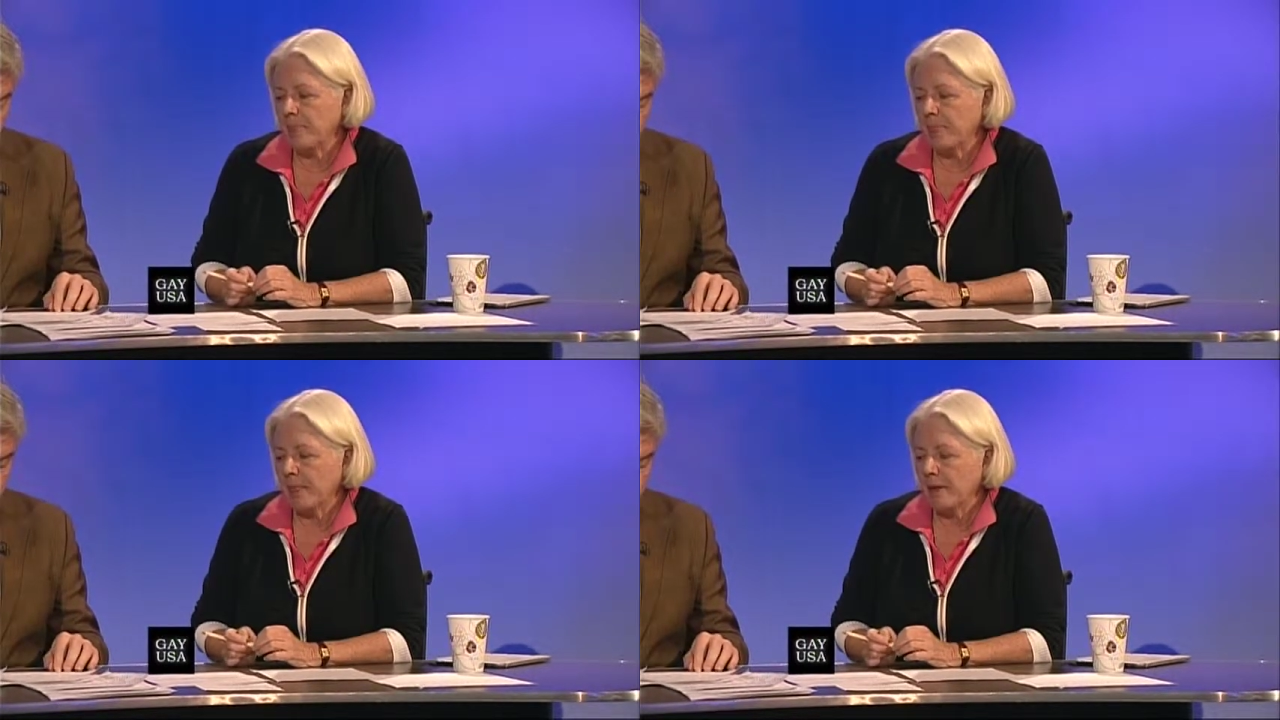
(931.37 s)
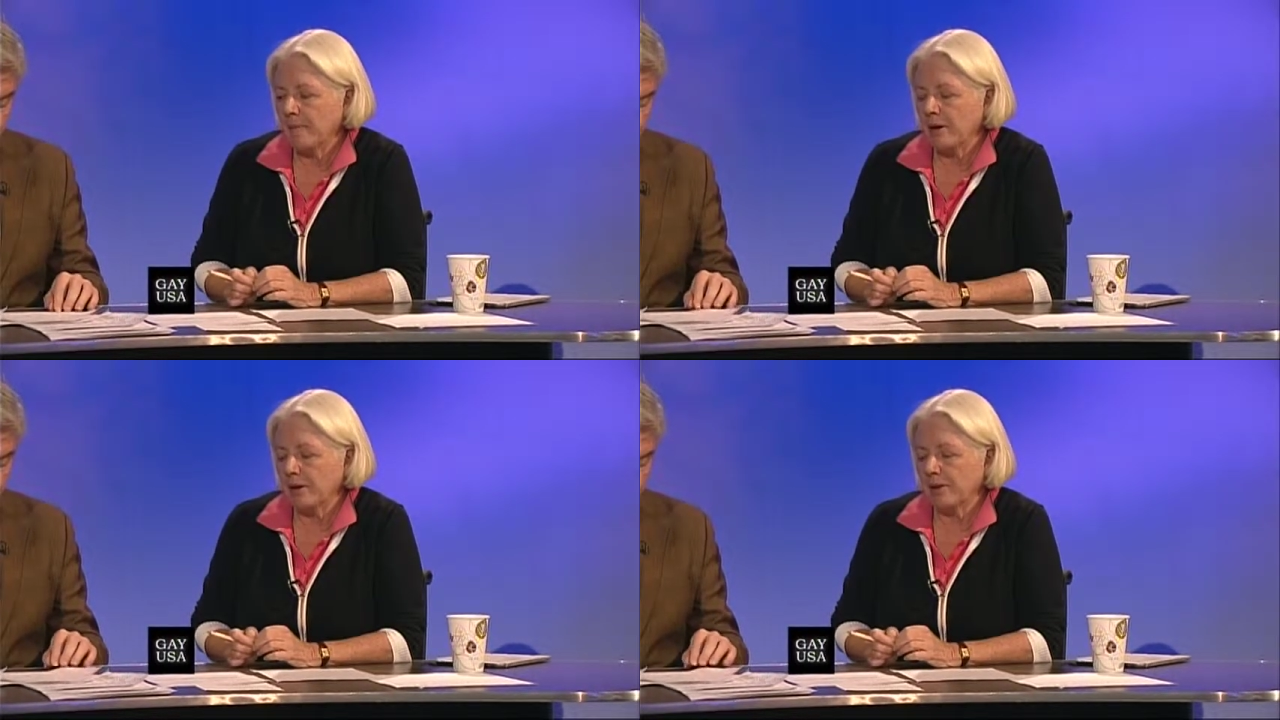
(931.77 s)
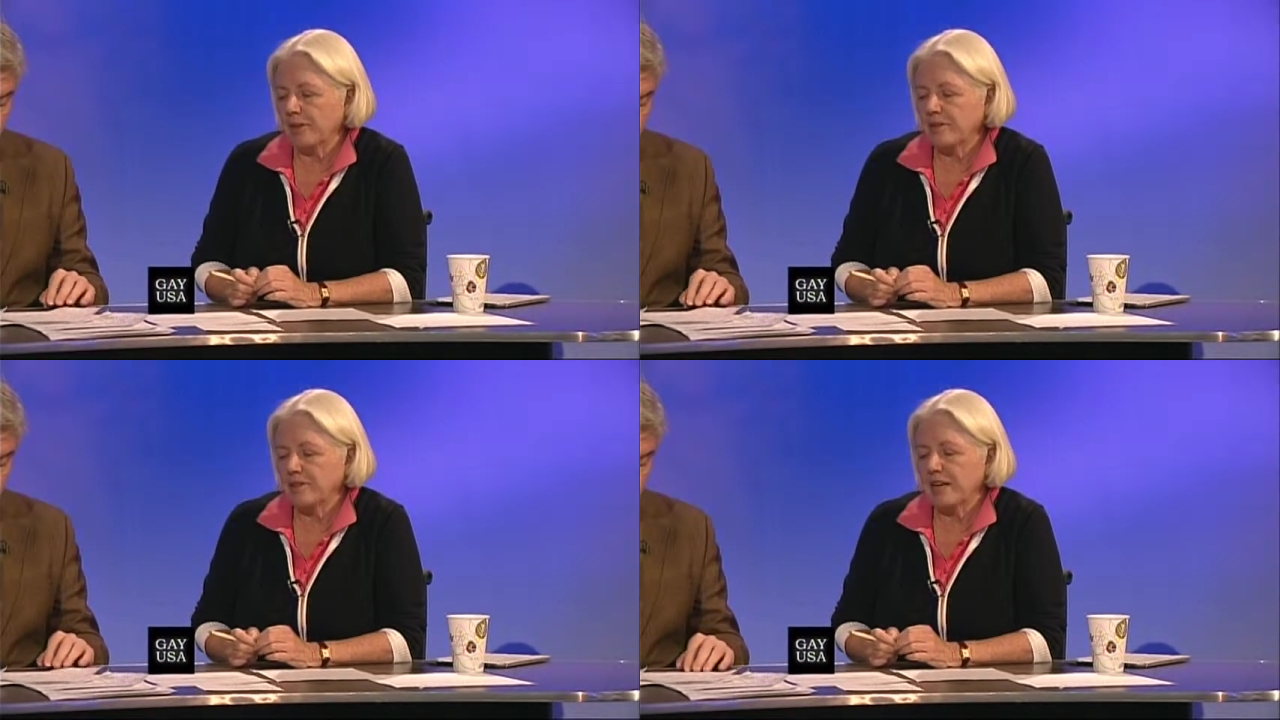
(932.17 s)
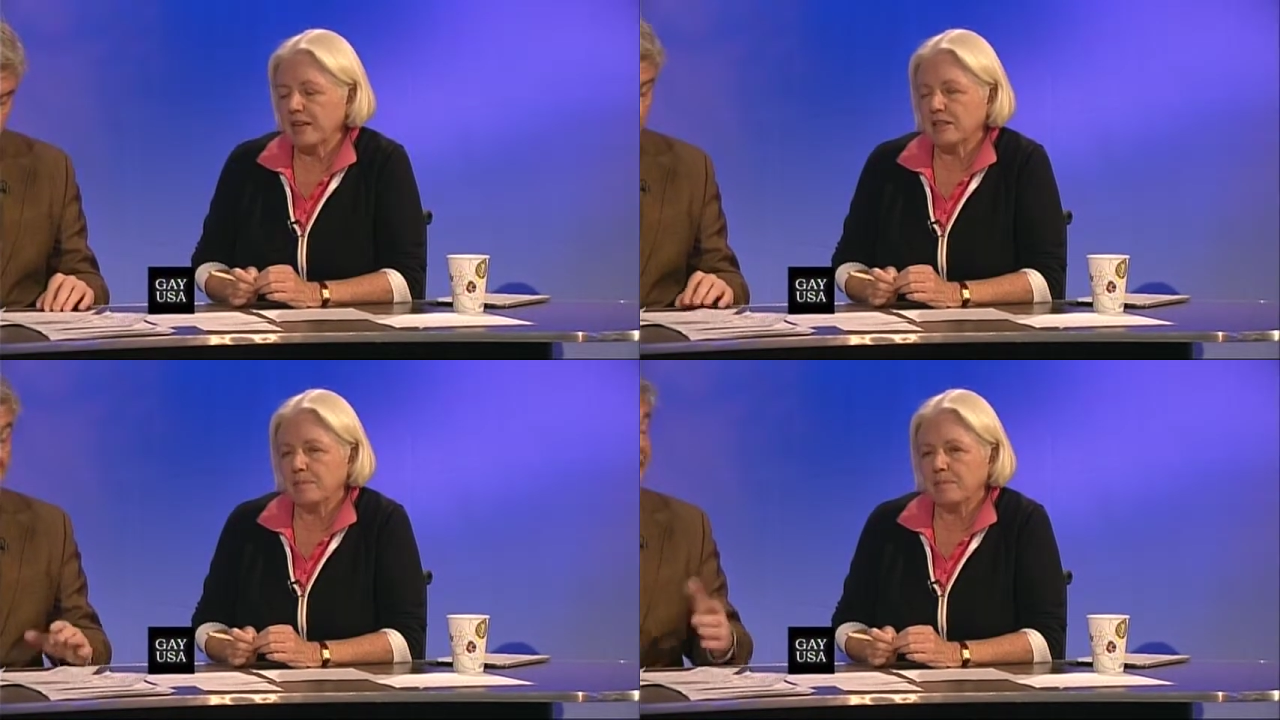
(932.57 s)
Yes. Uh, this
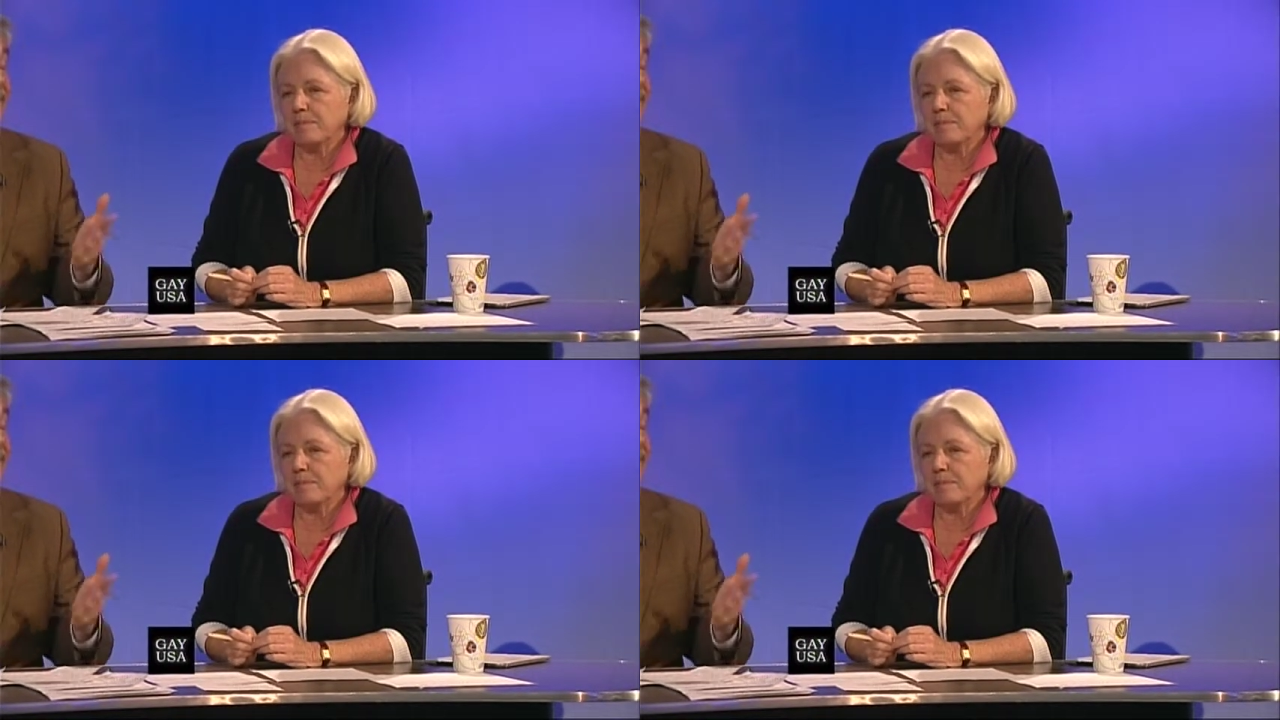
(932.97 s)
has. They said